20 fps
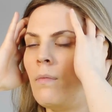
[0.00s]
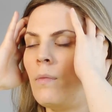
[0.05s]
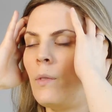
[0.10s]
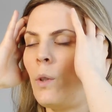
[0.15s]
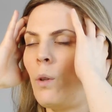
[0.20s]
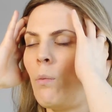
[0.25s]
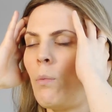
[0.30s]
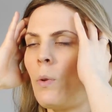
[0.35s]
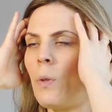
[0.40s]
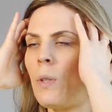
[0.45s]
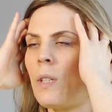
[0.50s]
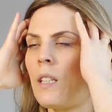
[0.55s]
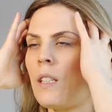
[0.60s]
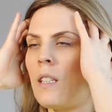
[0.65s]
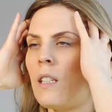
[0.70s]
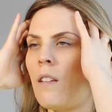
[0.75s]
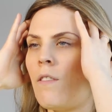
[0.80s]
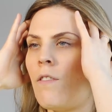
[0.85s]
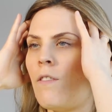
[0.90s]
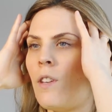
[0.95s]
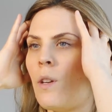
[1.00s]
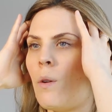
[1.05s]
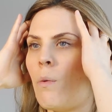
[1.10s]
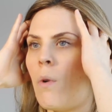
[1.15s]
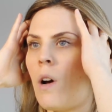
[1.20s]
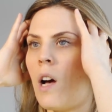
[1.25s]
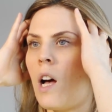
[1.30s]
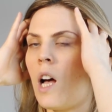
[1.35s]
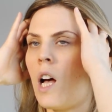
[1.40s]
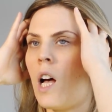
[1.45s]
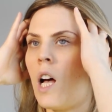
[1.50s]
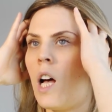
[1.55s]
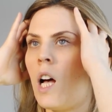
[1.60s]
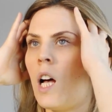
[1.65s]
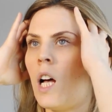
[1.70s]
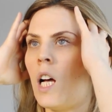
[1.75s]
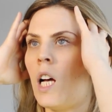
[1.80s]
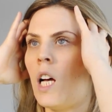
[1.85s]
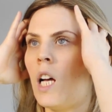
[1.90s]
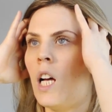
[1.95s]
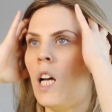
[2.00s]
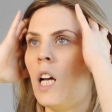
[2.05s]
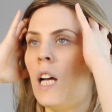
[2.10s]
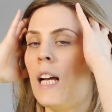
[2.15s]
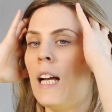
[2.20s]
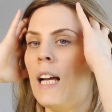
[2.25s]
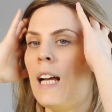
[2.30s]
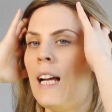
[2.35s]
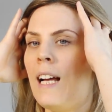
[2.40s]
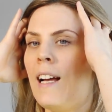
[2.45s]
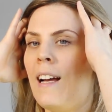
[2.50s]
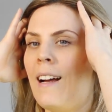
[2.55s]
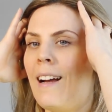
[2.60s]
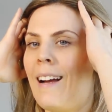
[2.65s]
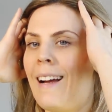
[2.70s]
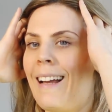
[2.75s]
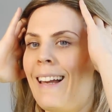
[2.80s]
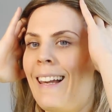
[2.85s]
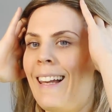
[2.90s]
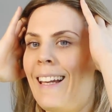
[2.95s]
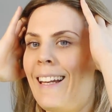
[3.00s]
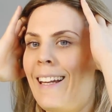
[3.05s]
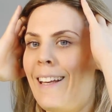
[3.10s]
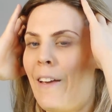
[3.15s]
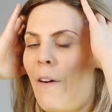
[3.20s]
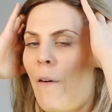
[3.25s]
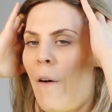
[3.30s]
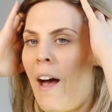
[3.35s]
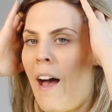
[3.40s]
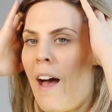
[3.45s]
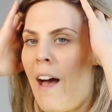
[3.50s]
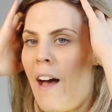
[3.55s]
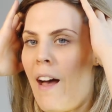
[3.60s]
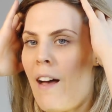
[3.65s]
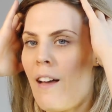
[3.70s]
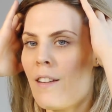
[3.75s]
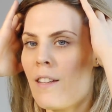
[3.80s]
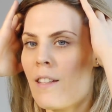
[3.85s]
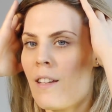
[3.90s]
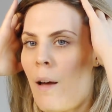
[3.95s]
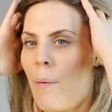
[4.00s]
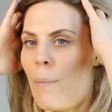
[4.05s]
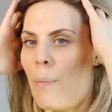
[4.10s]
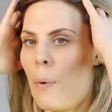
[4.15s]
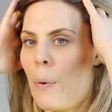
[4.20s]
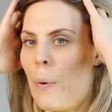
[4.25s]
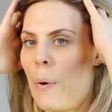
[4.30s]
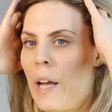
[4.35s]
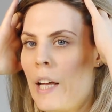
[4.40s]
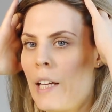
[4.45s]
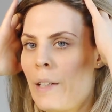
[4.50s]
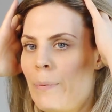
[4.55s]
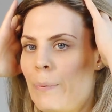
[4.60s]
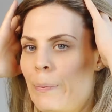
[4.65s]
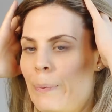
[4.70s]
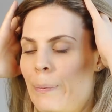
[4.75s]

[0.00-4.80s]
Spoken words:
Almost as if you were cleaning your hair, shampooing.